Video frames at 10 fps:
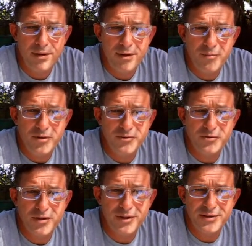I'm also
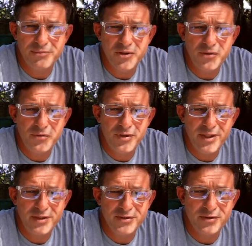trying some new
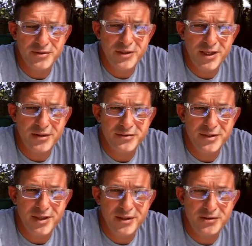things on the channel
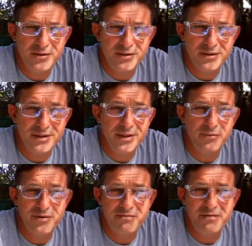today, as you can see
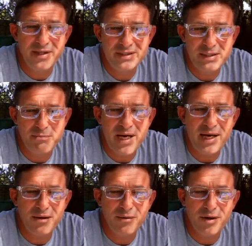with the fancy
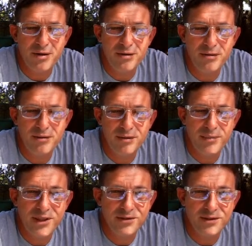background.
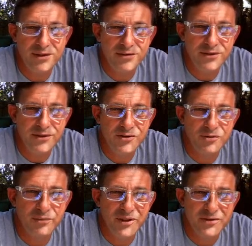I'm actually using
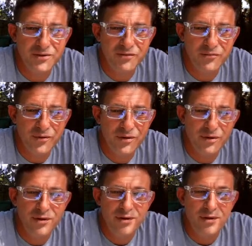streaming software.
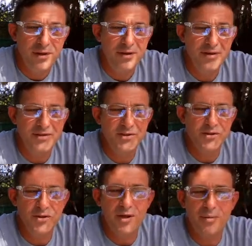And this is
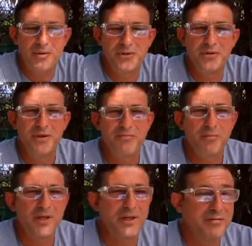a good opportunity for
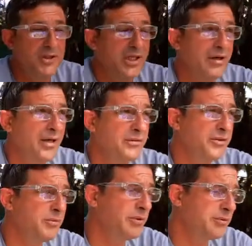me to give a shout out
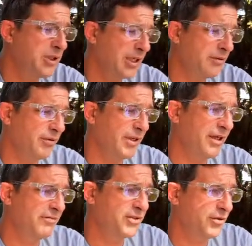to a new channel that
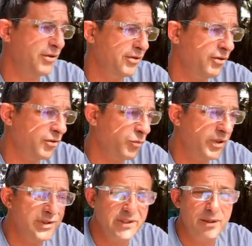I've started called
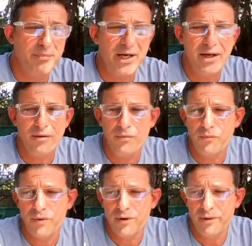One Step Now,
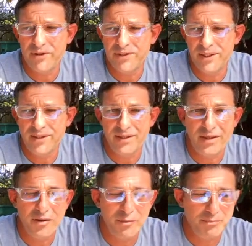where I'm intending to
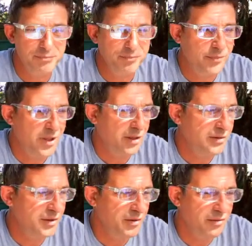help
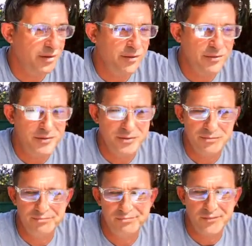content creators
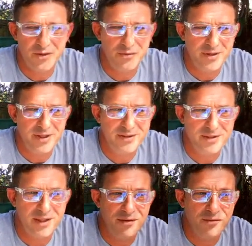learn things
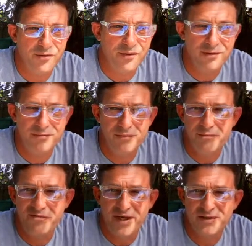I learned
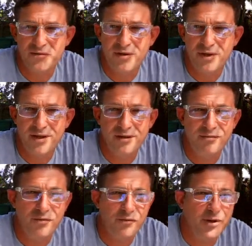faster than I
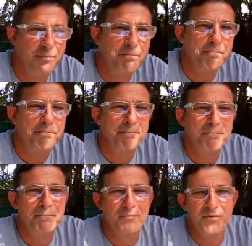learned them.
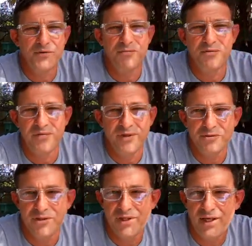So if you have an
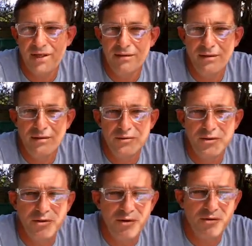interest in that,
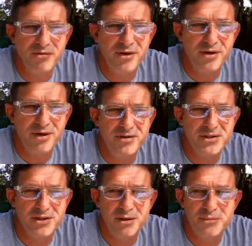shoot on over there, it a
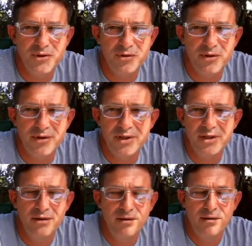sub, turn on
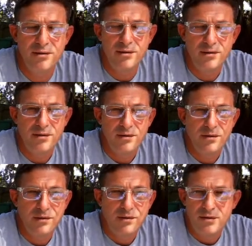the
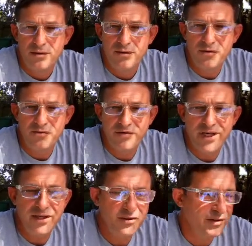
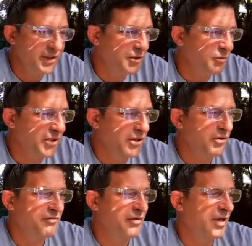notifications and you'll be
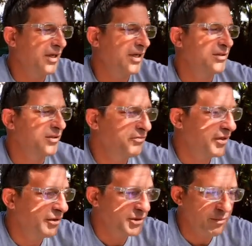notified as new
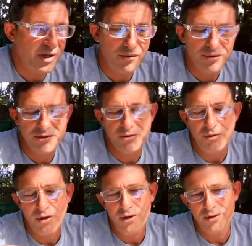videos come out. Also
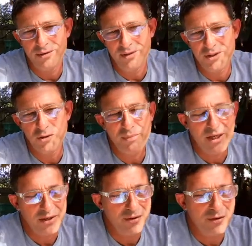on Eat Your
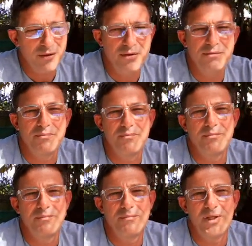Backyard,
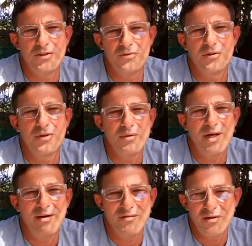make sure you
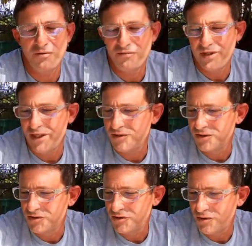have the
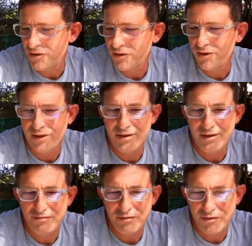notifications turned on.
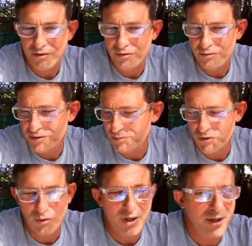If you're new,
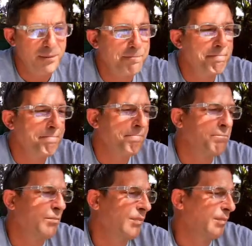subscribe.
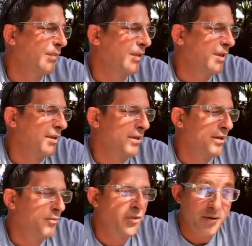
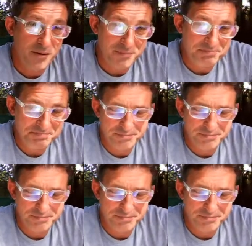Welcome.